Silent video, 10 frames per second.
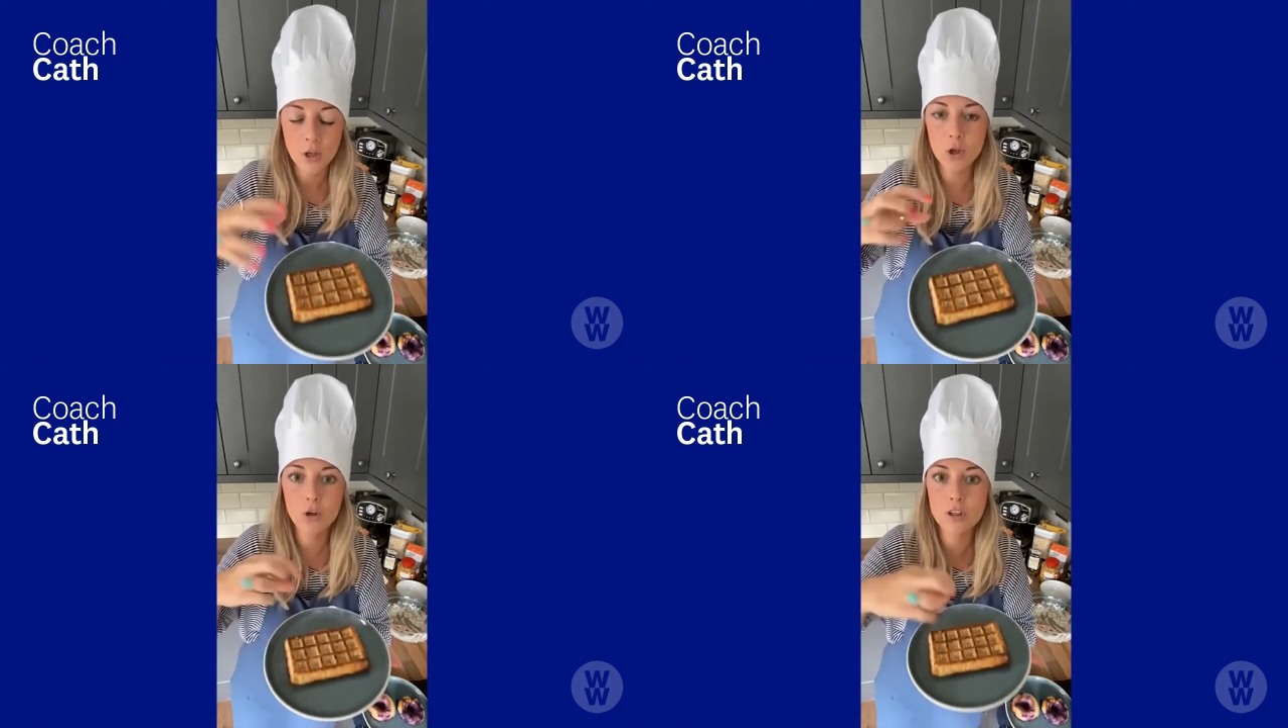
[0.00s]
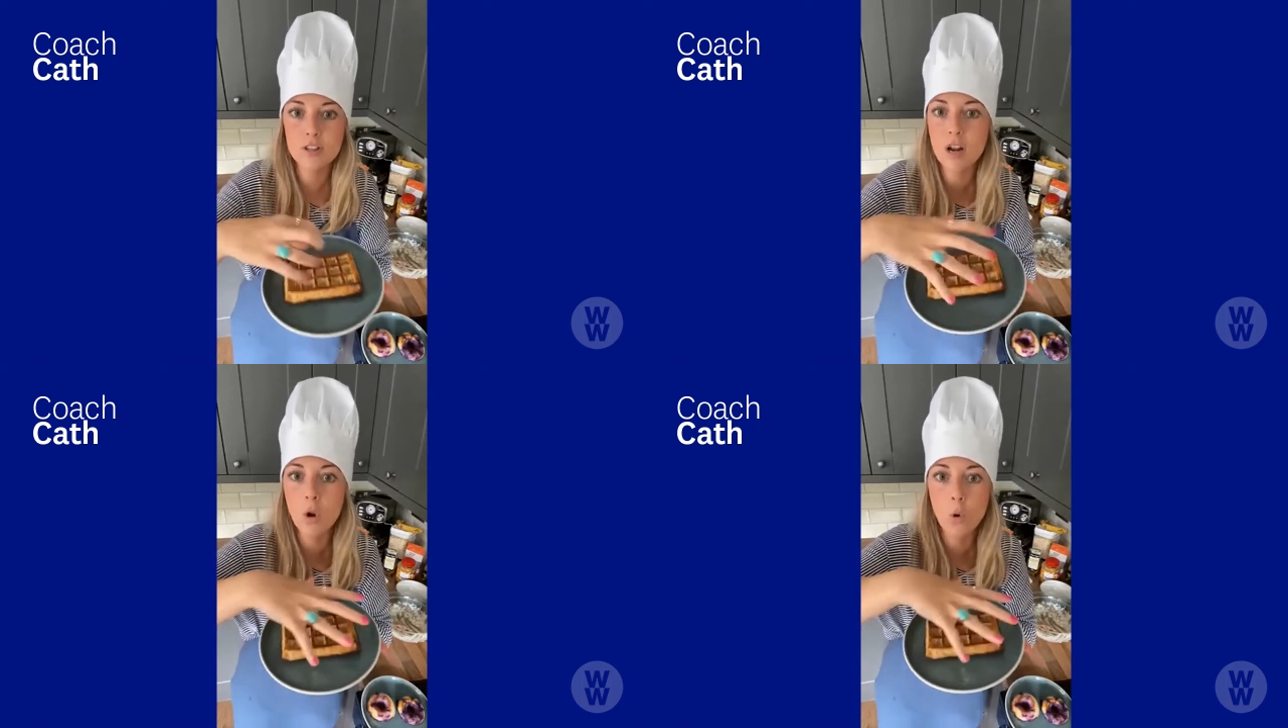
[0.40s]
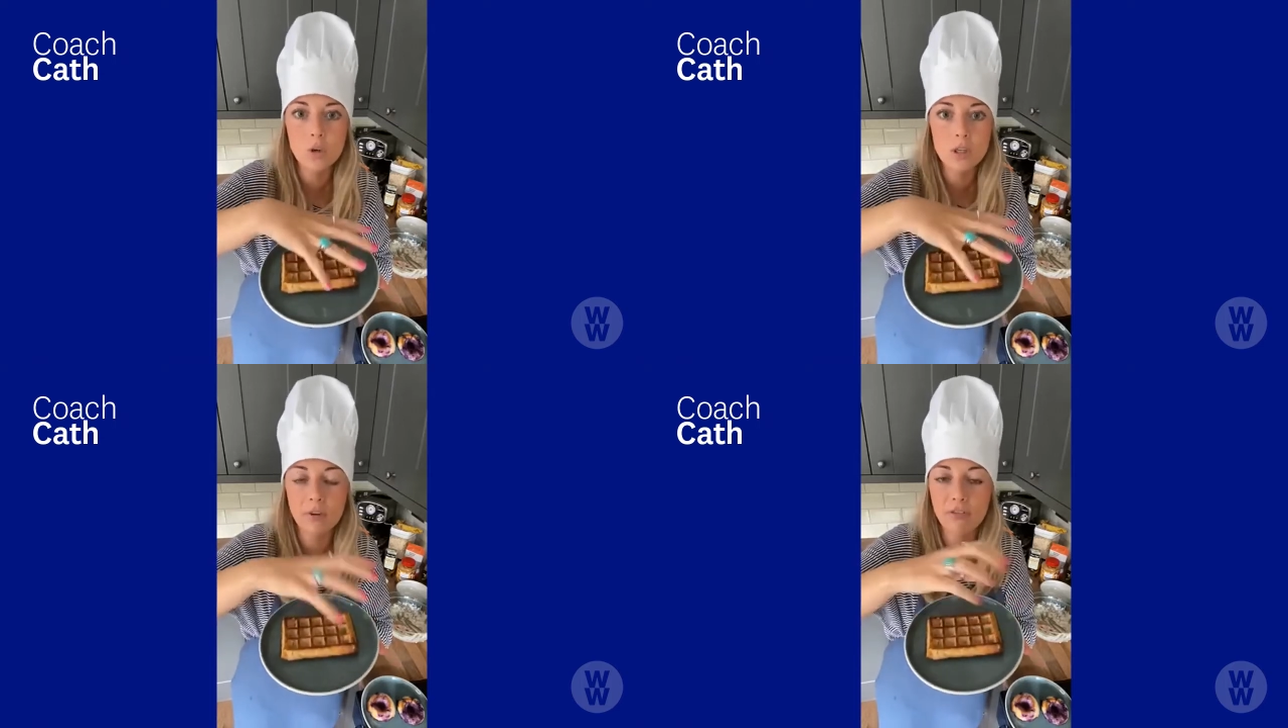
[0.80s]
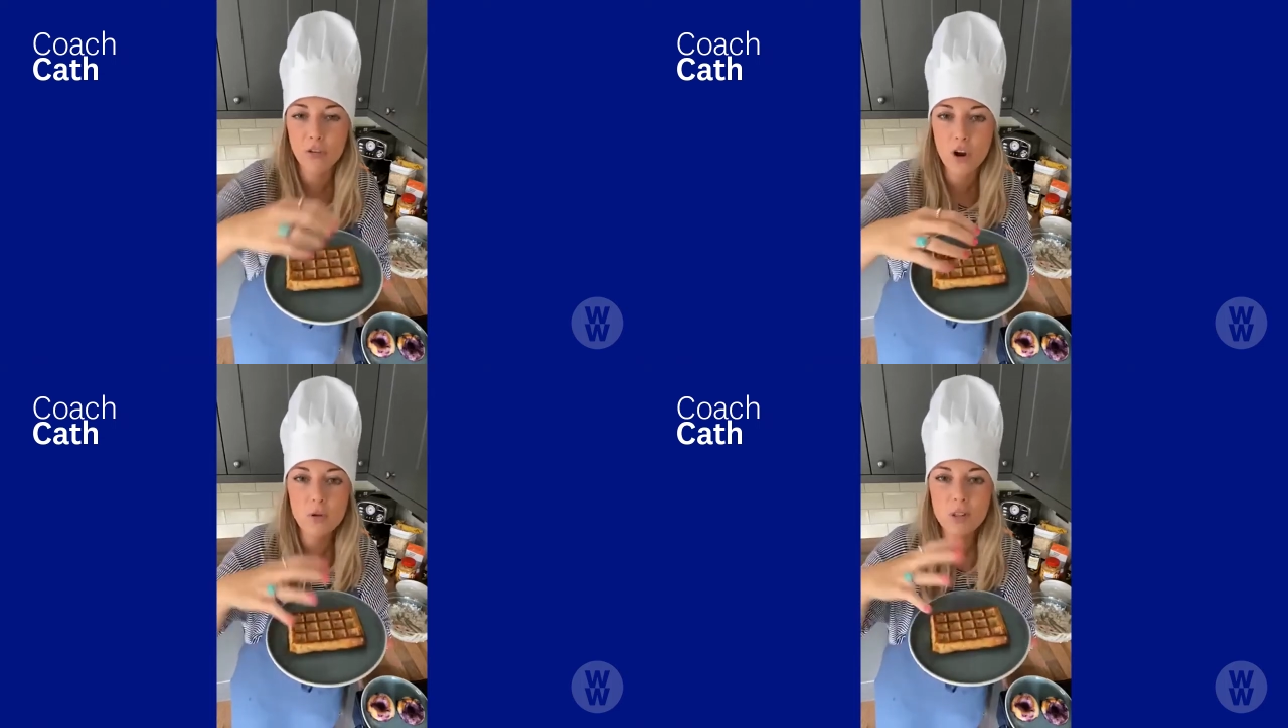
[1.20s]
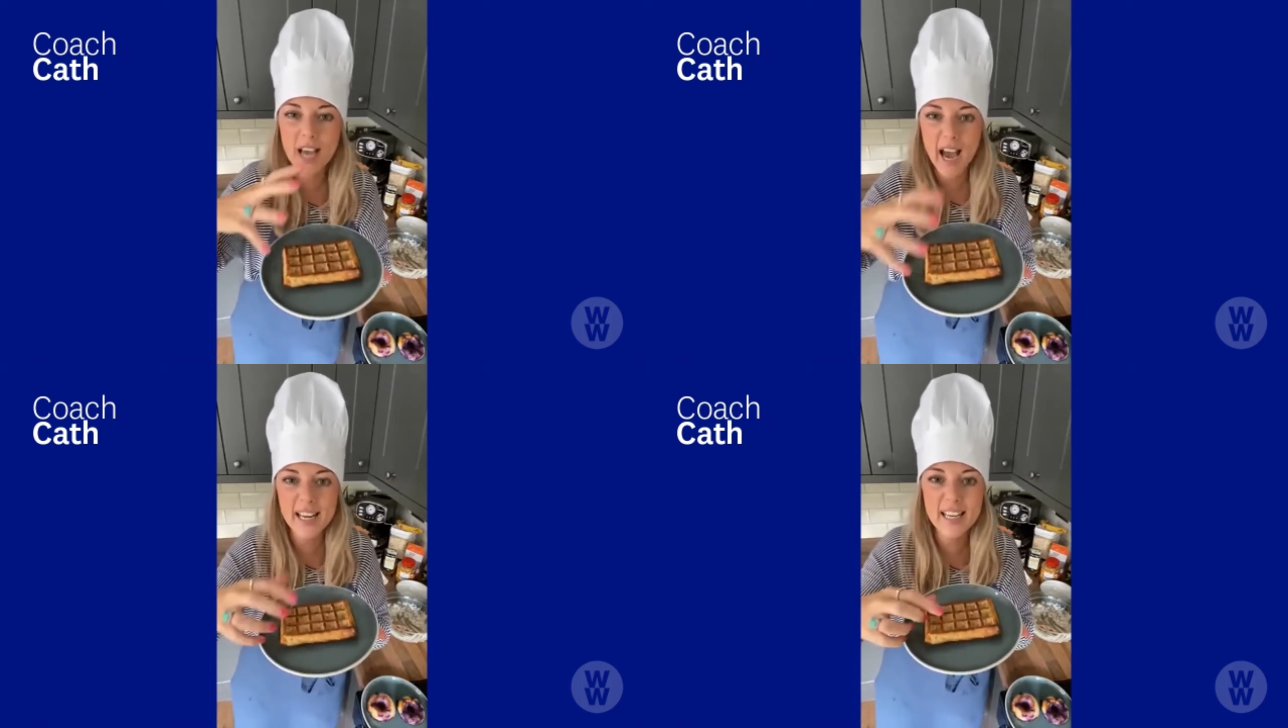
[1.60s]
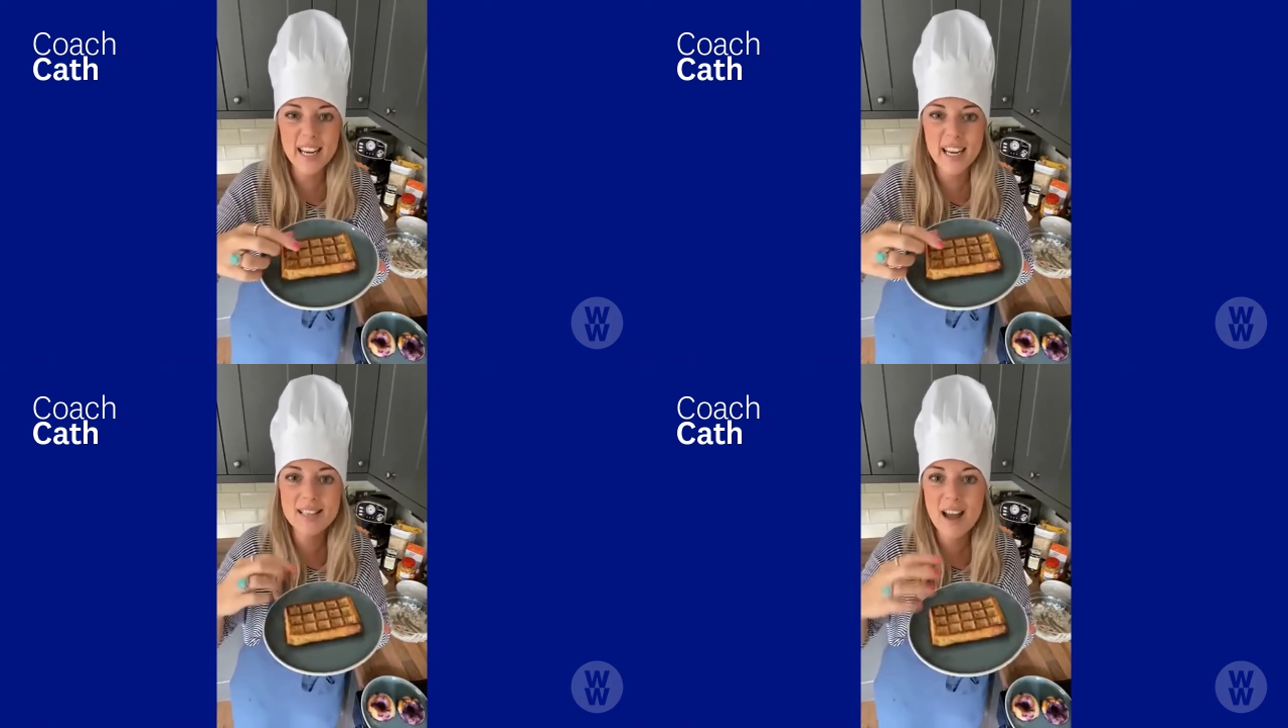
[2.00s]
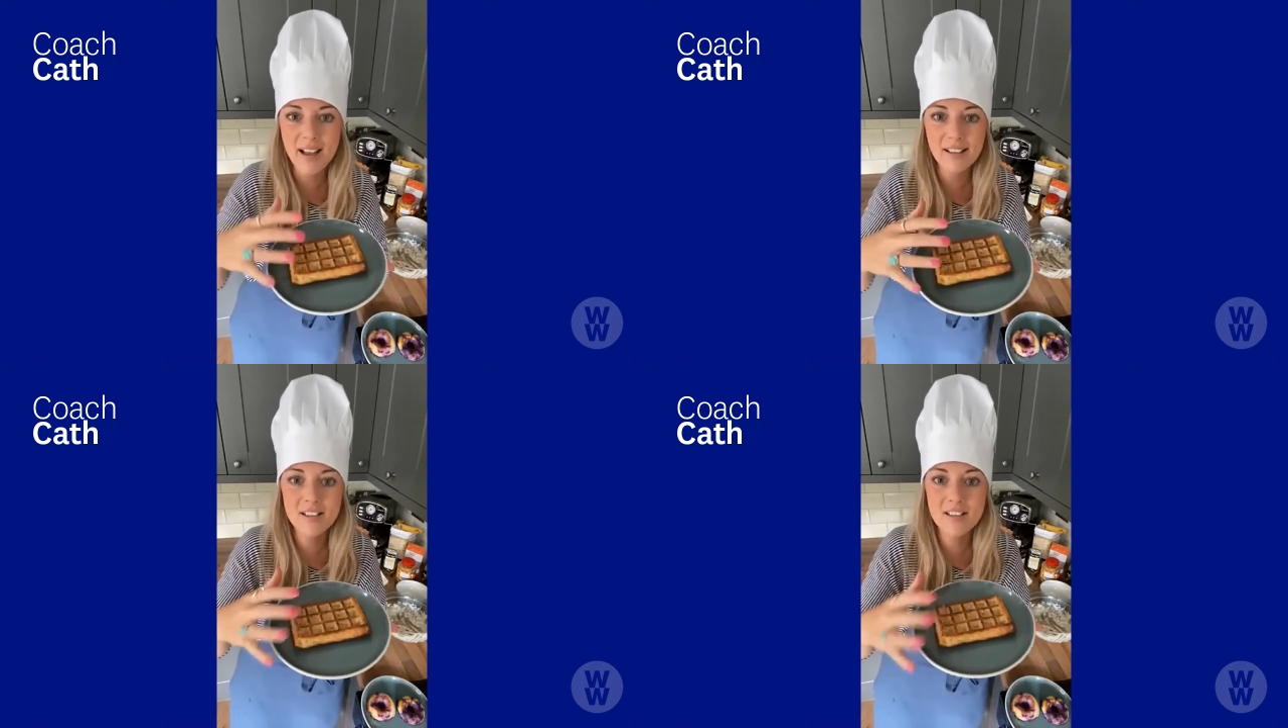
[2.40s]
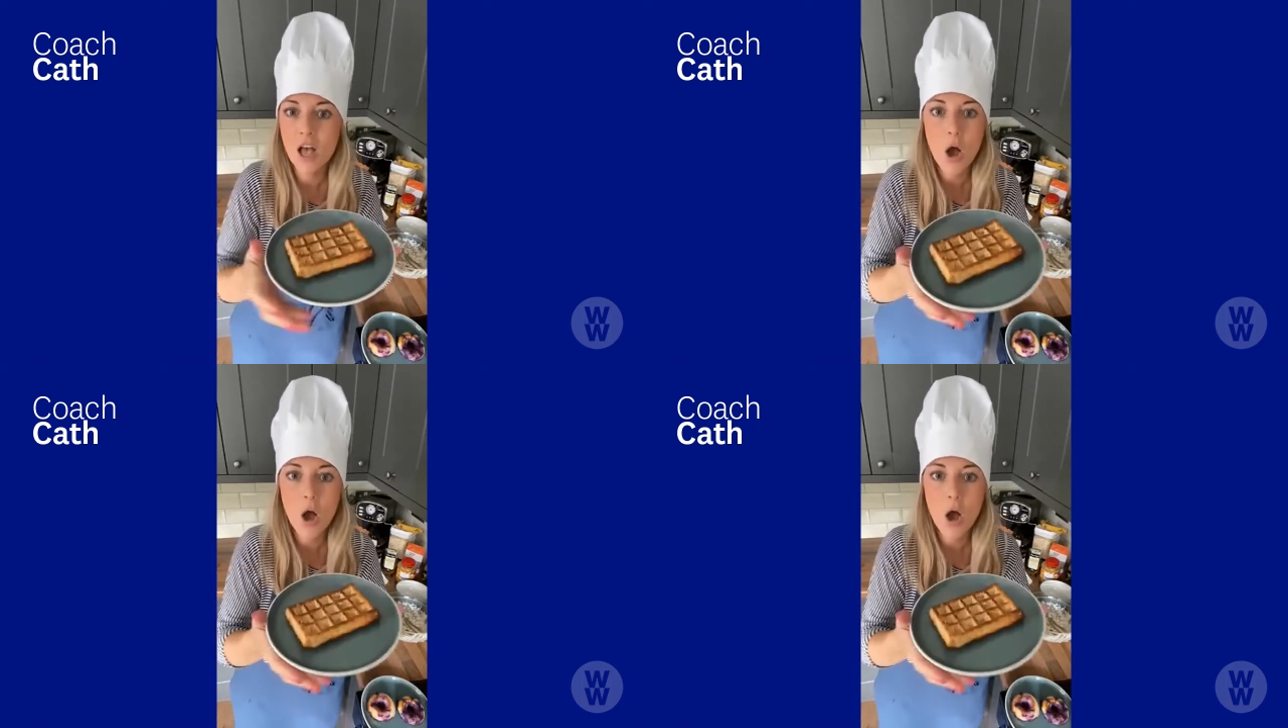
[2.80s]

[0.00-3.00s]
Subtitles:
You could load it with fruit, honey, nuts,